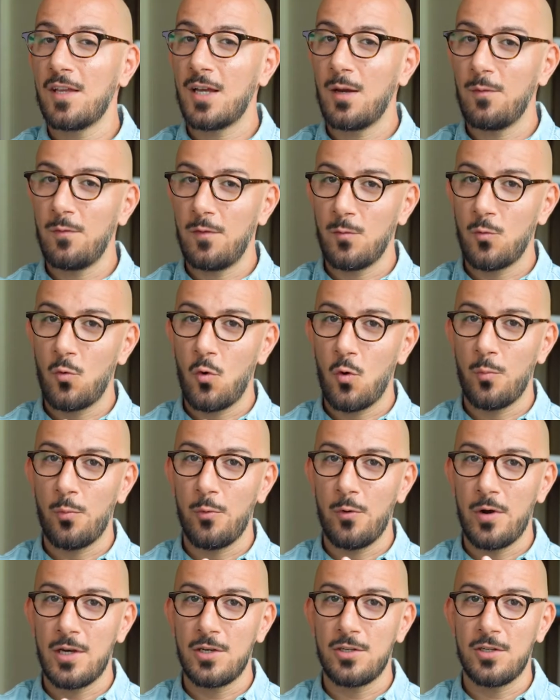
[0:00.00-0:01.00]
come from
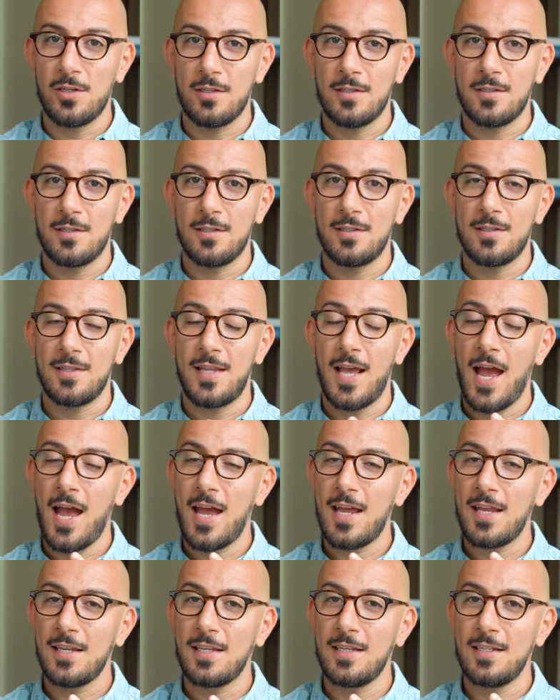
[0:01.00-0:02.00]
corporations.
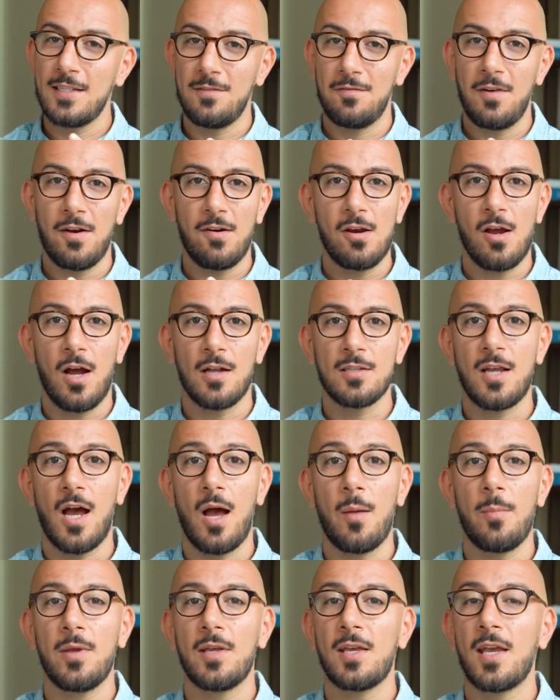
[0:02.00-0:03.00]
That is a very hot
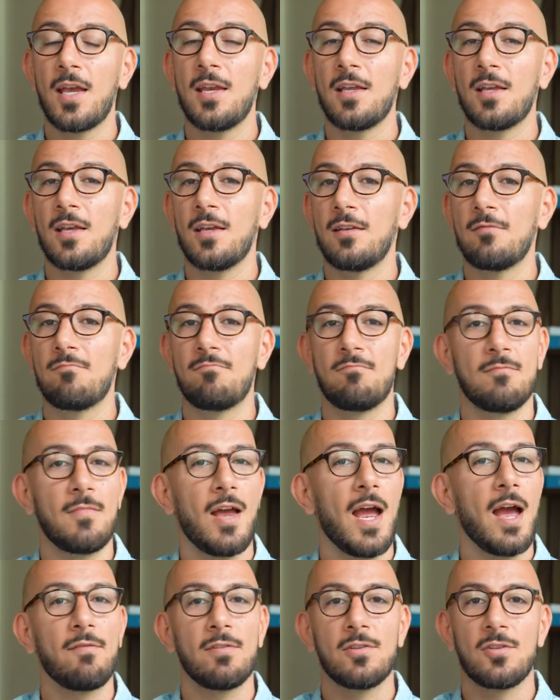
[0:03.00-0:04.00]
topic, and it could
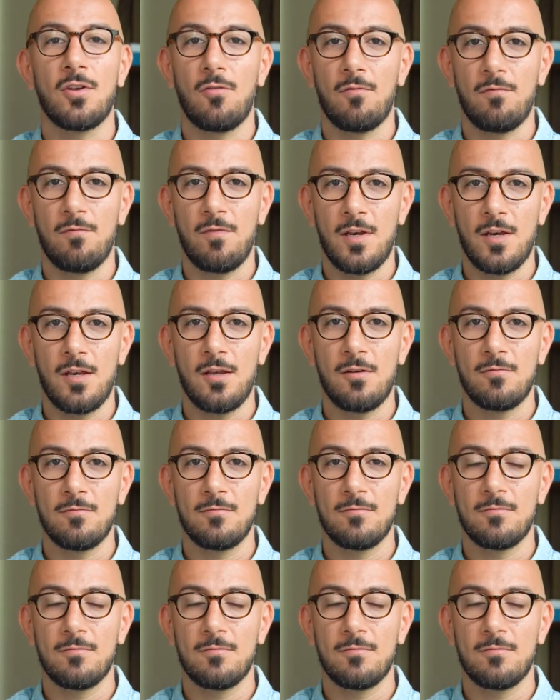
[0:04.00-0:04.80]
have its own video.